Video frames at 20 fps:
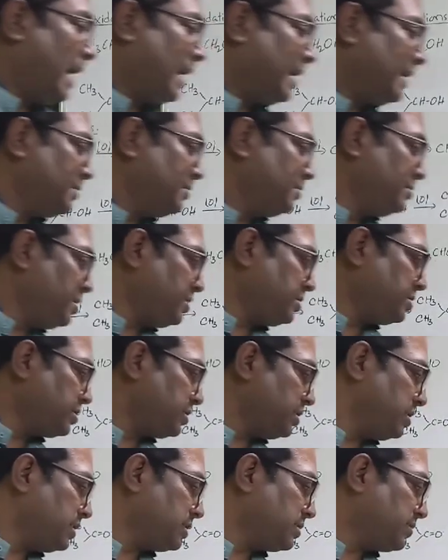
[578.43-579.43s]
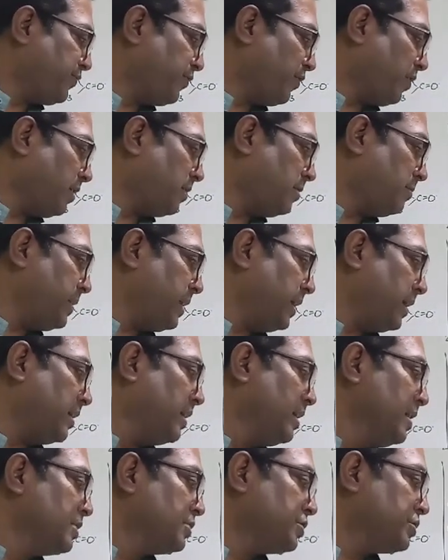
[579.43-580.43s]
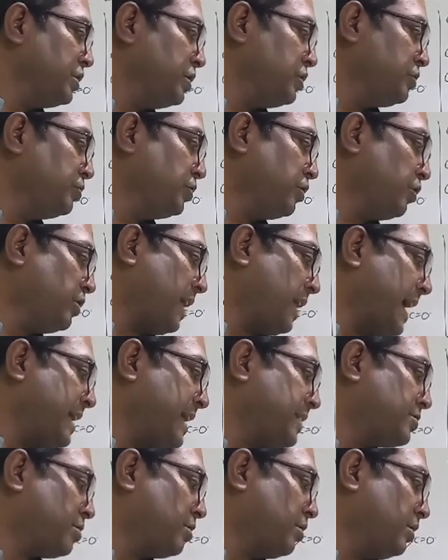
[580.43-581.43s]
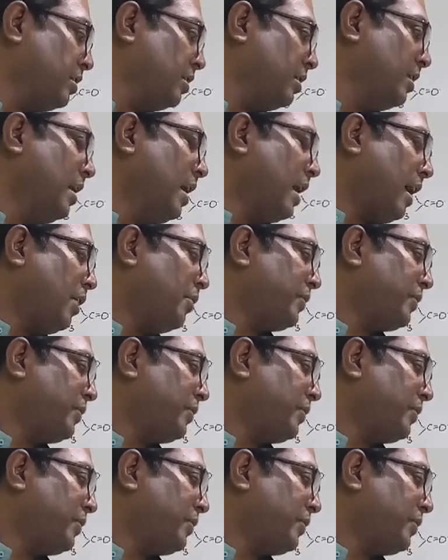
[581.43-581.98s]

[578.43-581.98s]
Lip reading: and this is forming pseudonitrile.